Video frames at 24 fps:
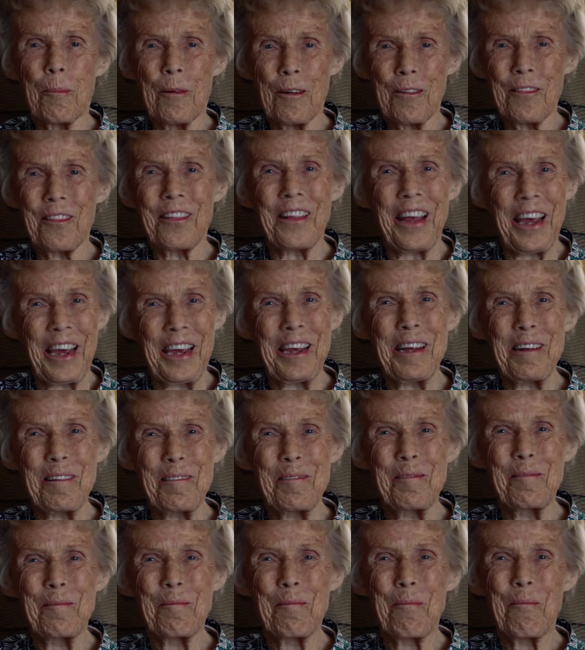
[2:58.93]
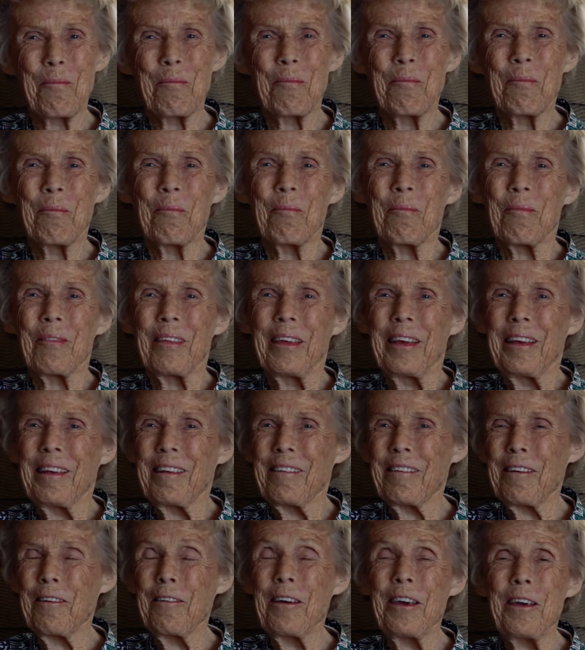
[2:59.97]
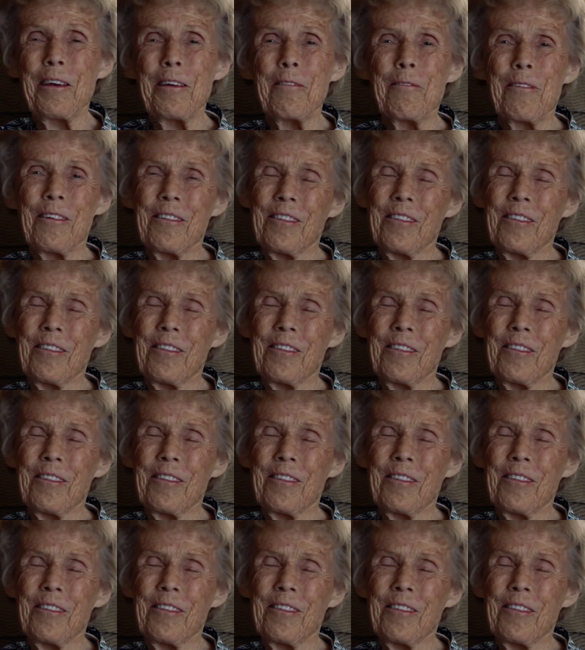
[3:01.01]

birthday. So he